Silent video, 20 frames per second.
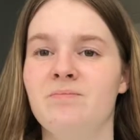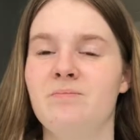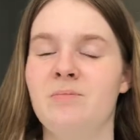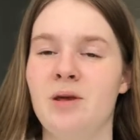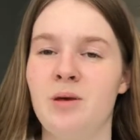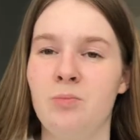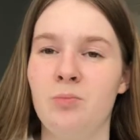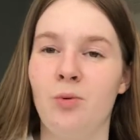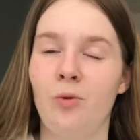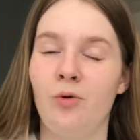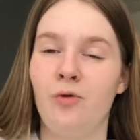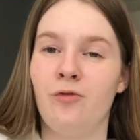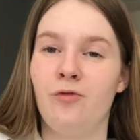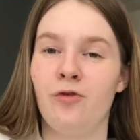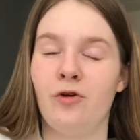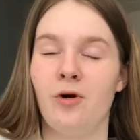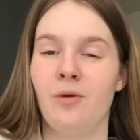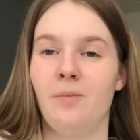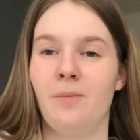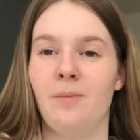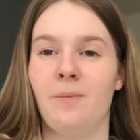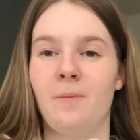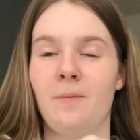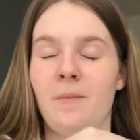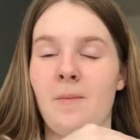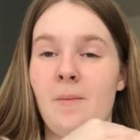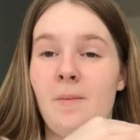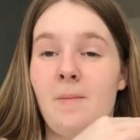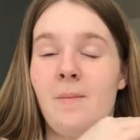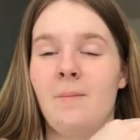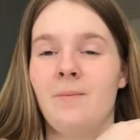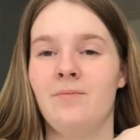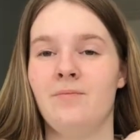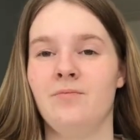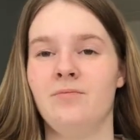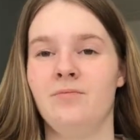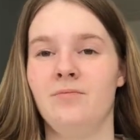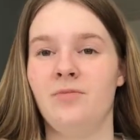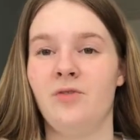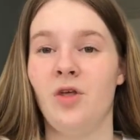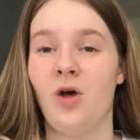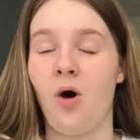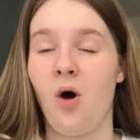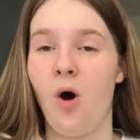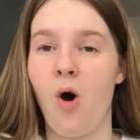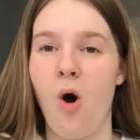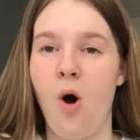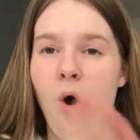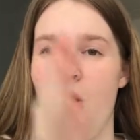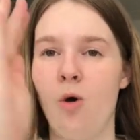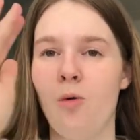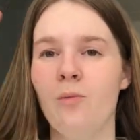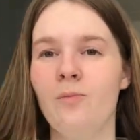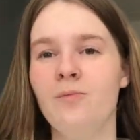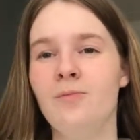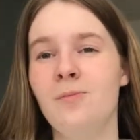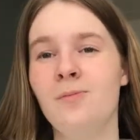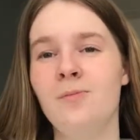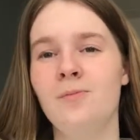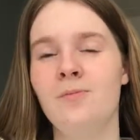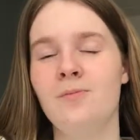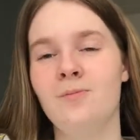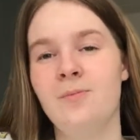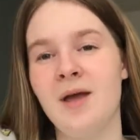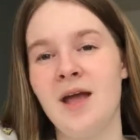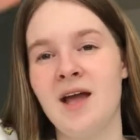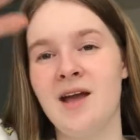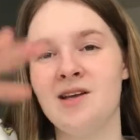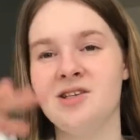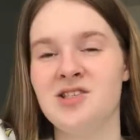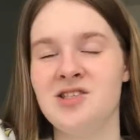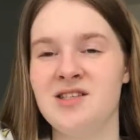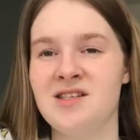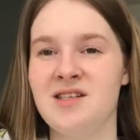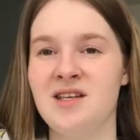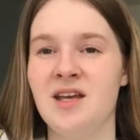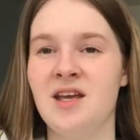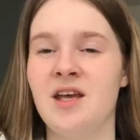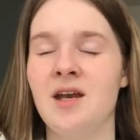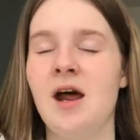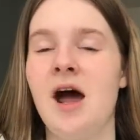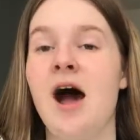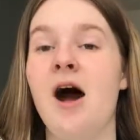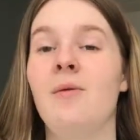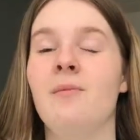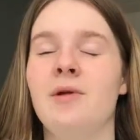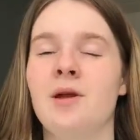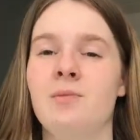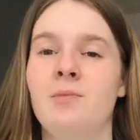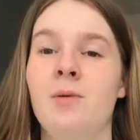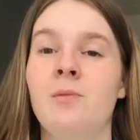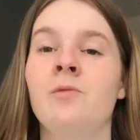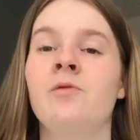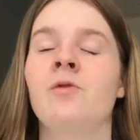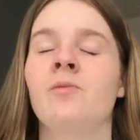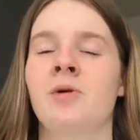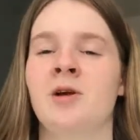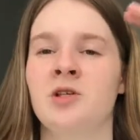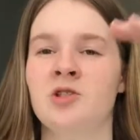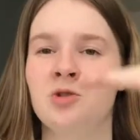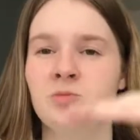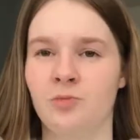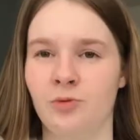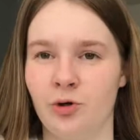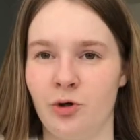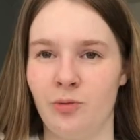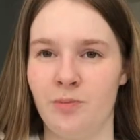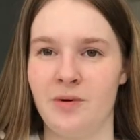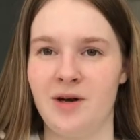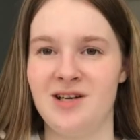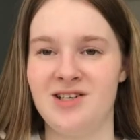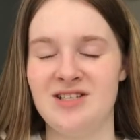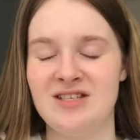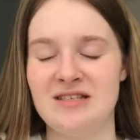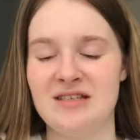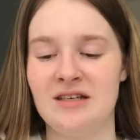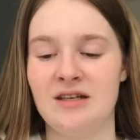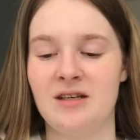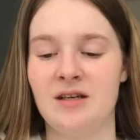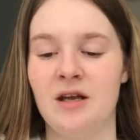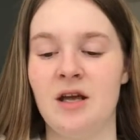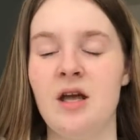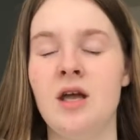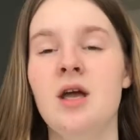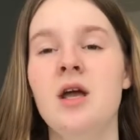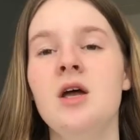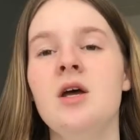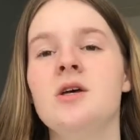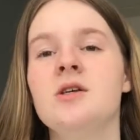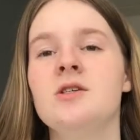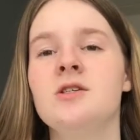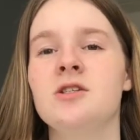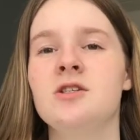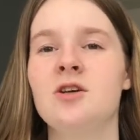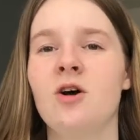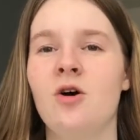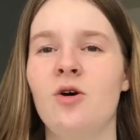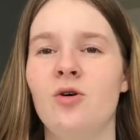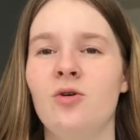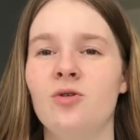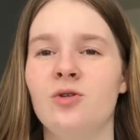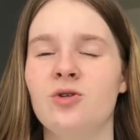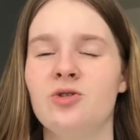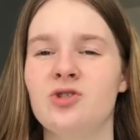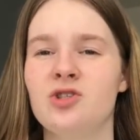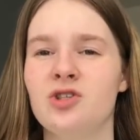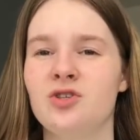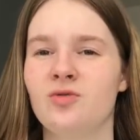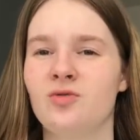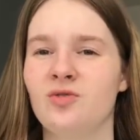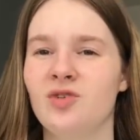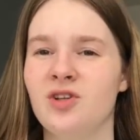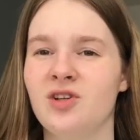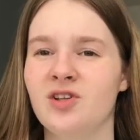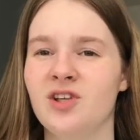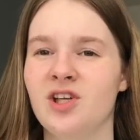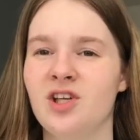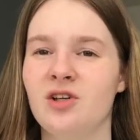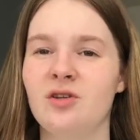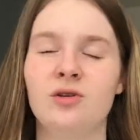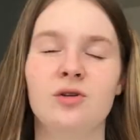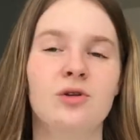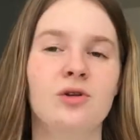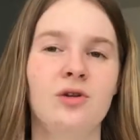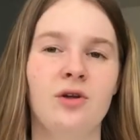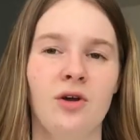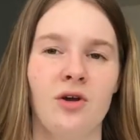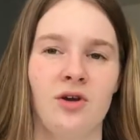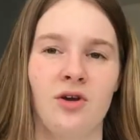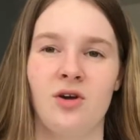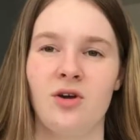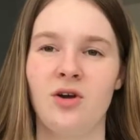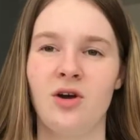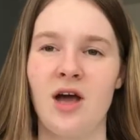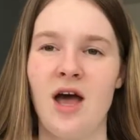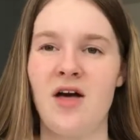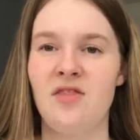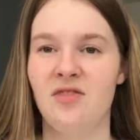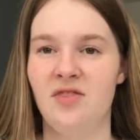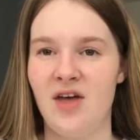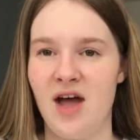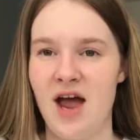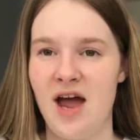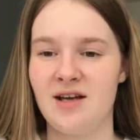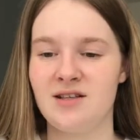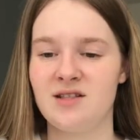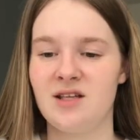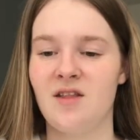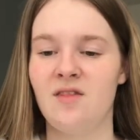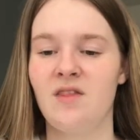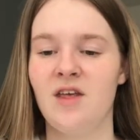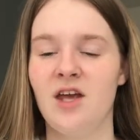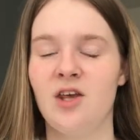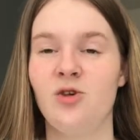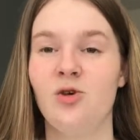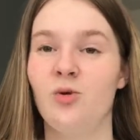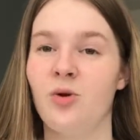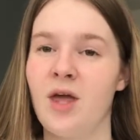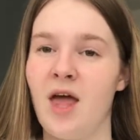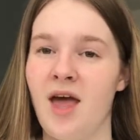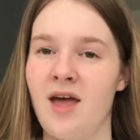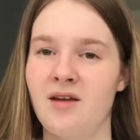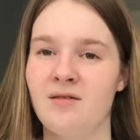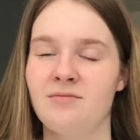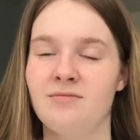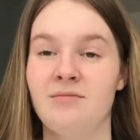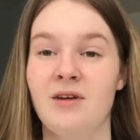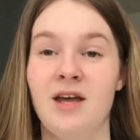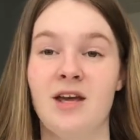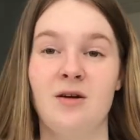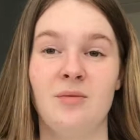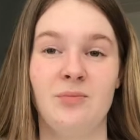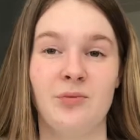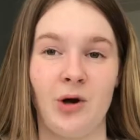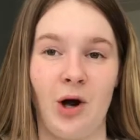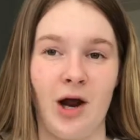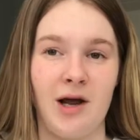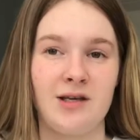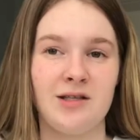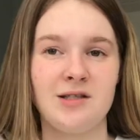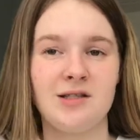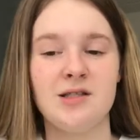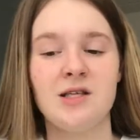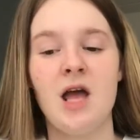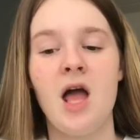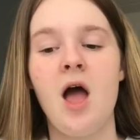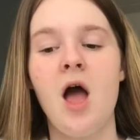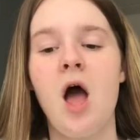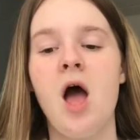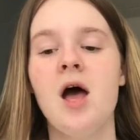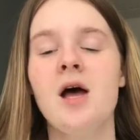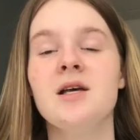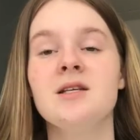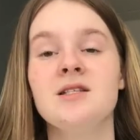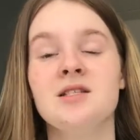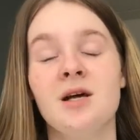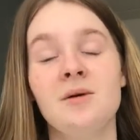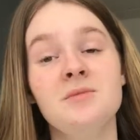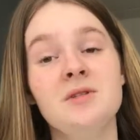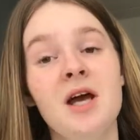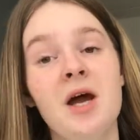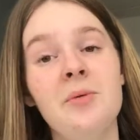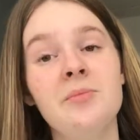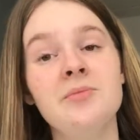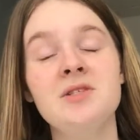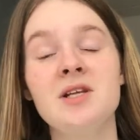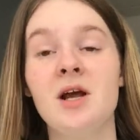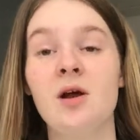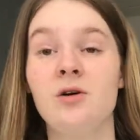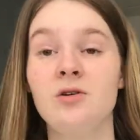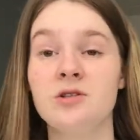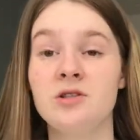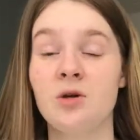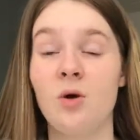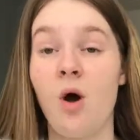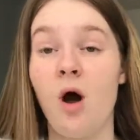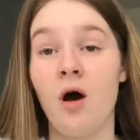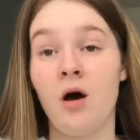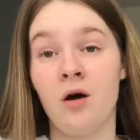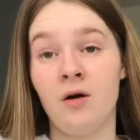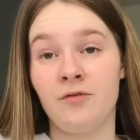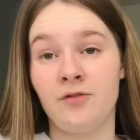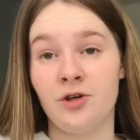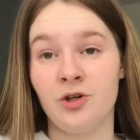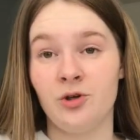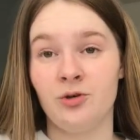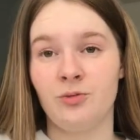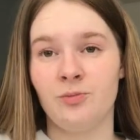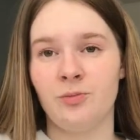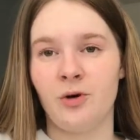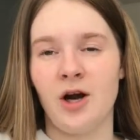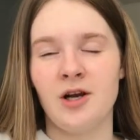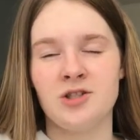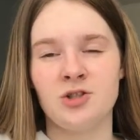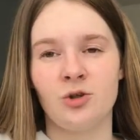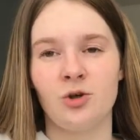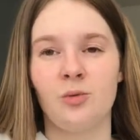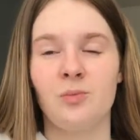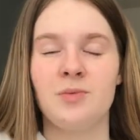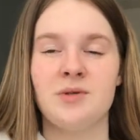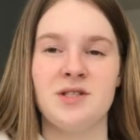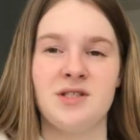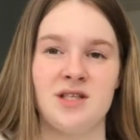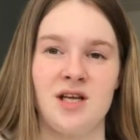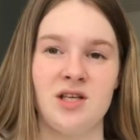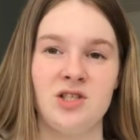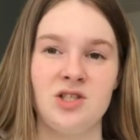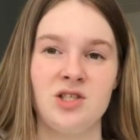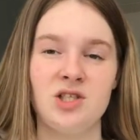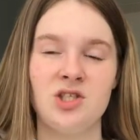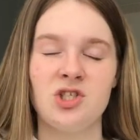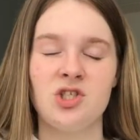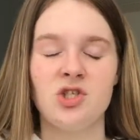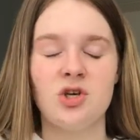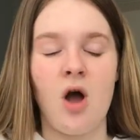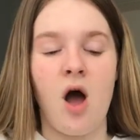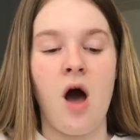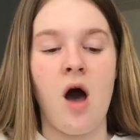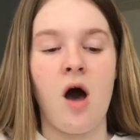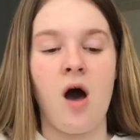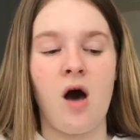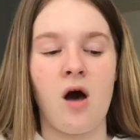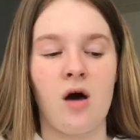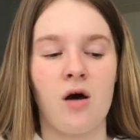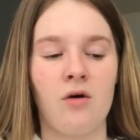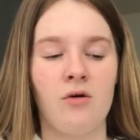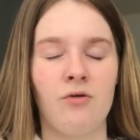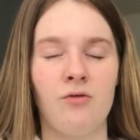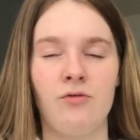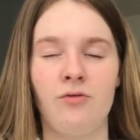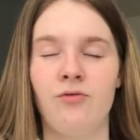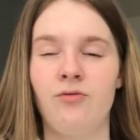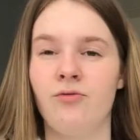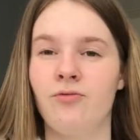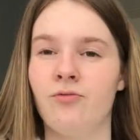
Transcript: people from the home page see it, how many people from explore page see it. So you should really look at that, and then you can make a price. Sometimes they also offer you a price or a percentage of